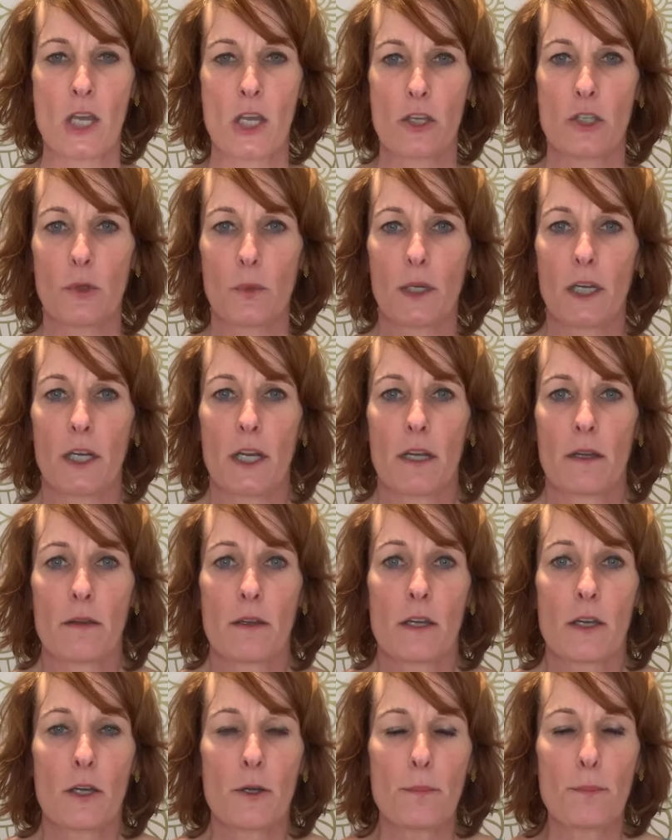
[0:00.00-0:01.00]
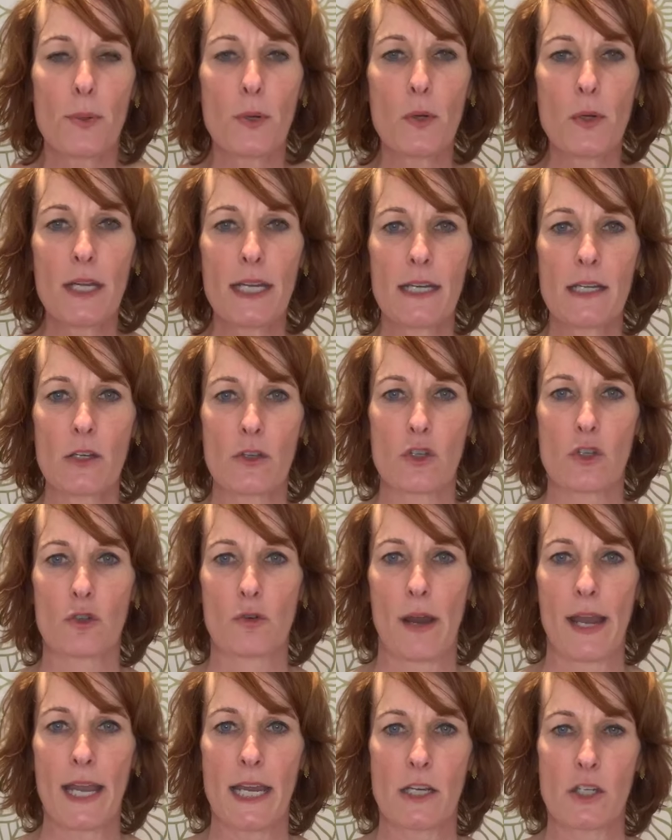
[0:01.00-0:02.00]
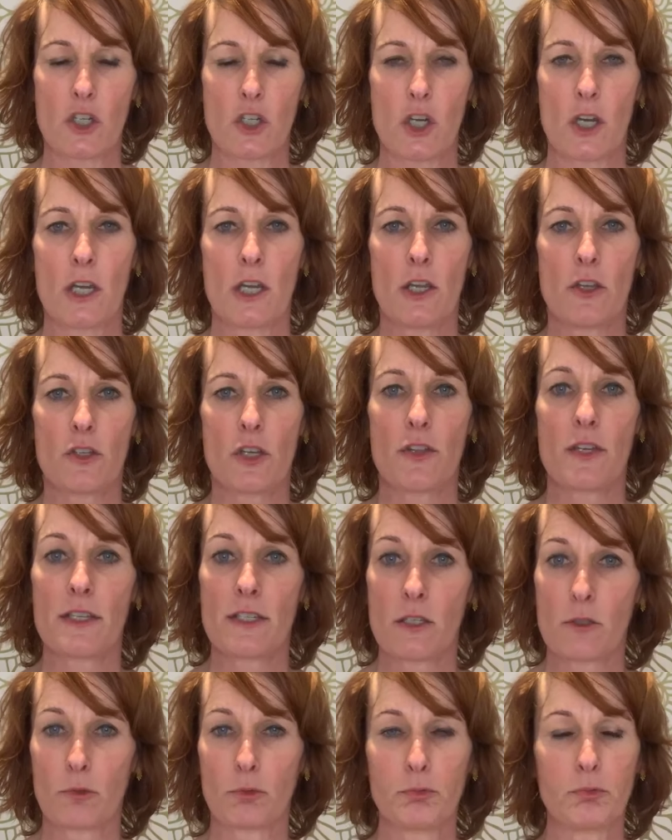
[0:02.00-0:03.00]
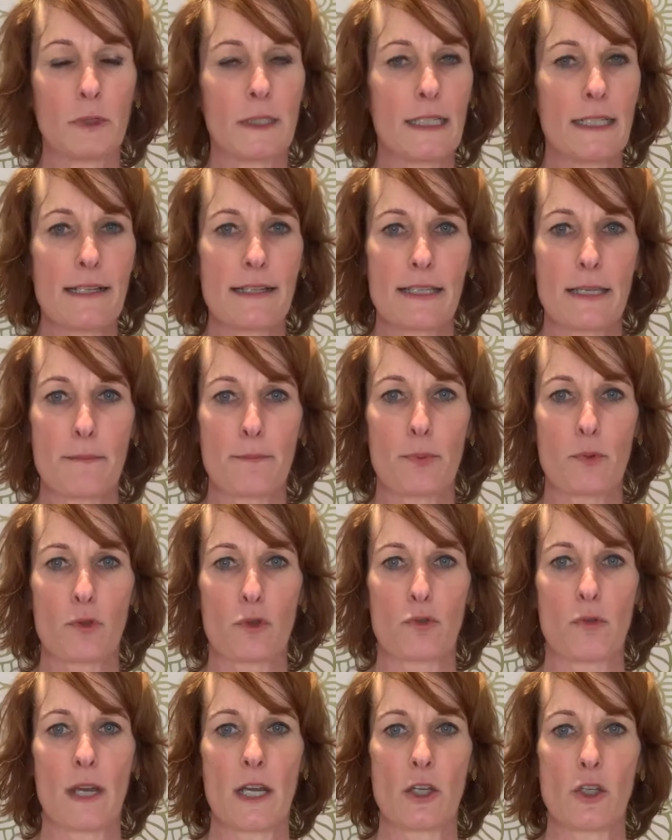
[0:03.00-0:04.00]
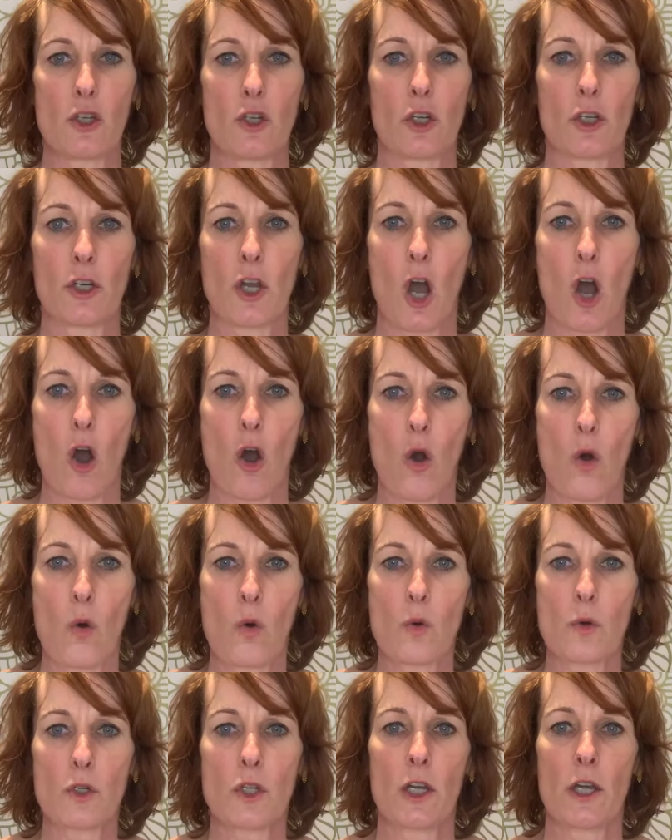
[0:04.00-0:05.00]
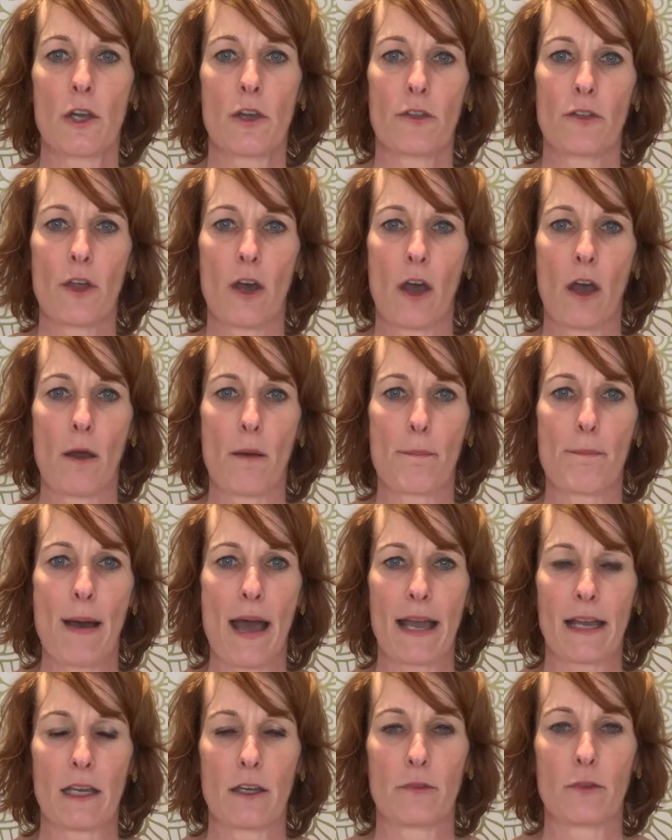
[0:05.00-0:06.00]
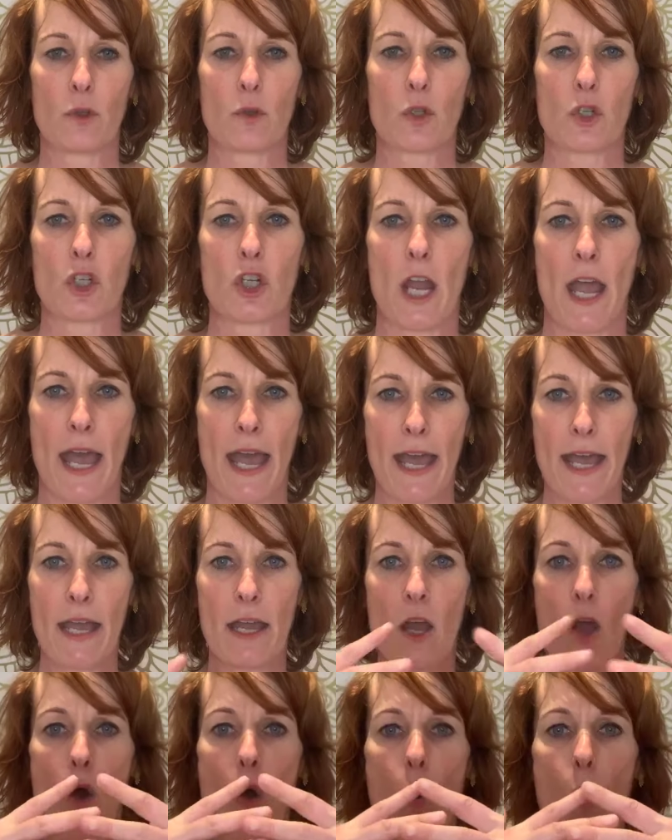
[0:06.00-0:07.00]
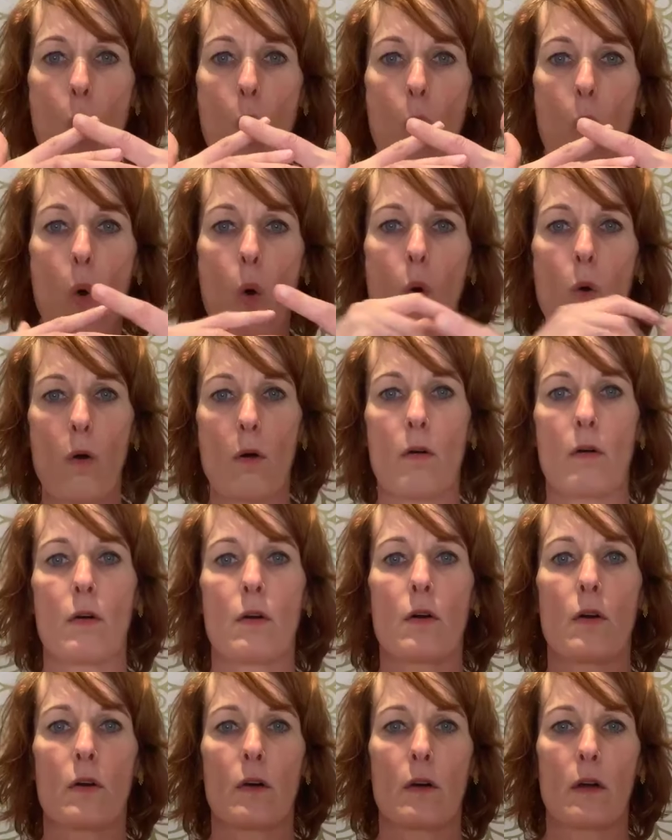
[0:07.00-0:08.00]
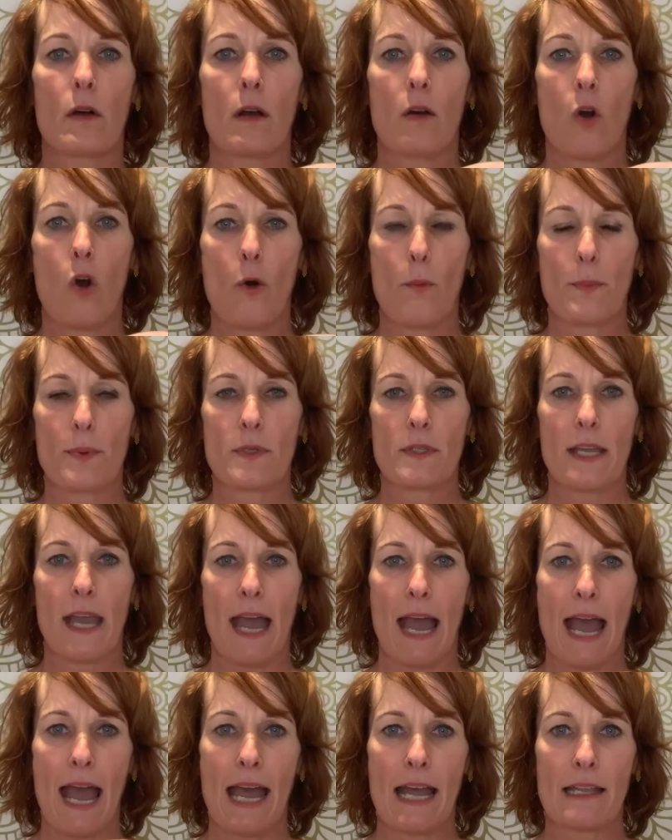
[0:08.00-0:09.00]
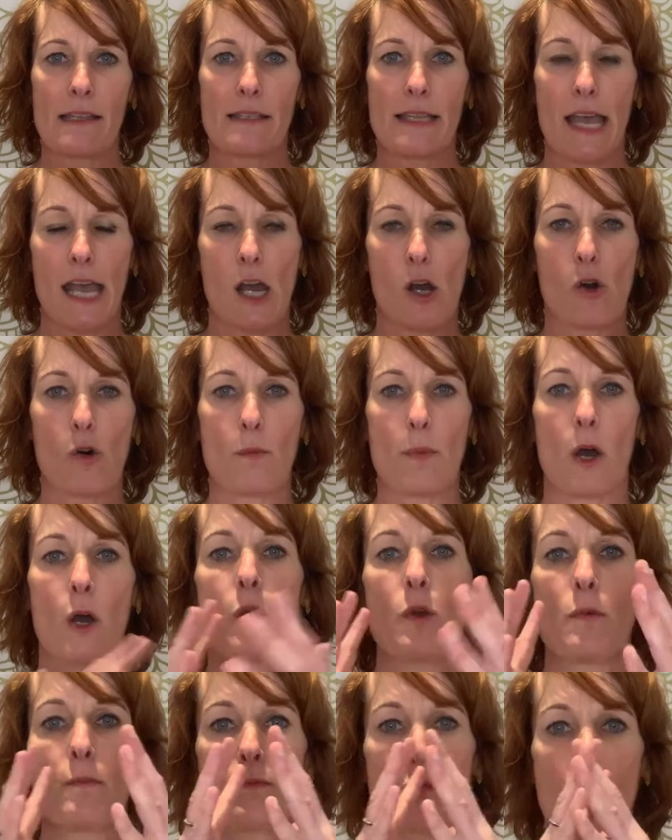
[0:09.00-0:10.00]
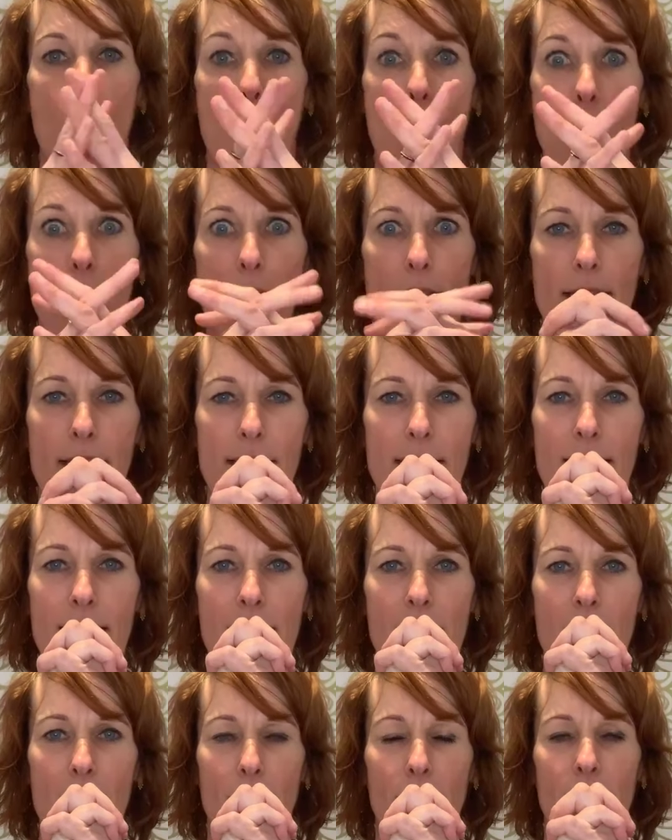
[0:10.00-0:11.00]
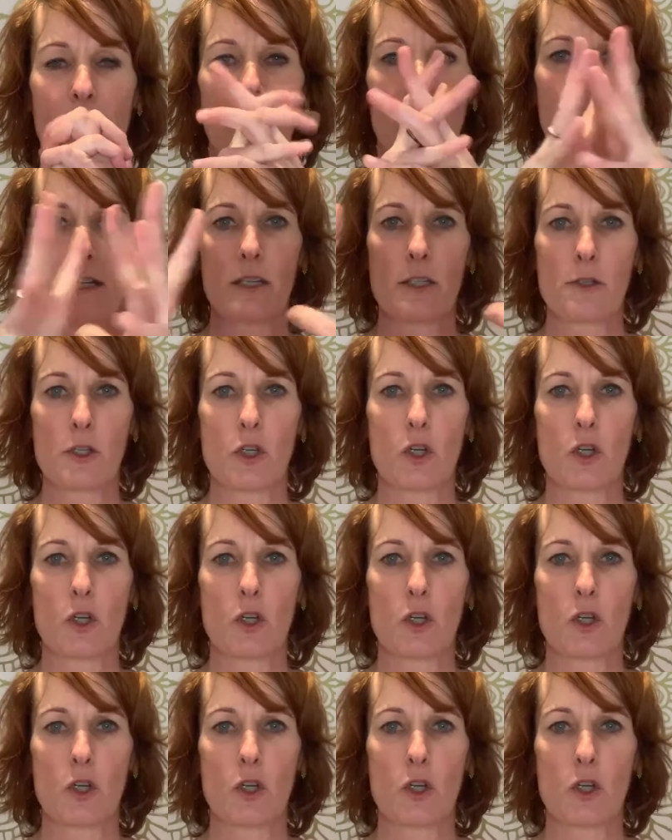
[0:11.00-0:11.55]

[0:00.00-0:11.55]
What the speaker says: So we're gonna put in a stretch. So this is a really simple stretch. You can hold the back of your chair or opposite hand to elbow or interlink the fingers.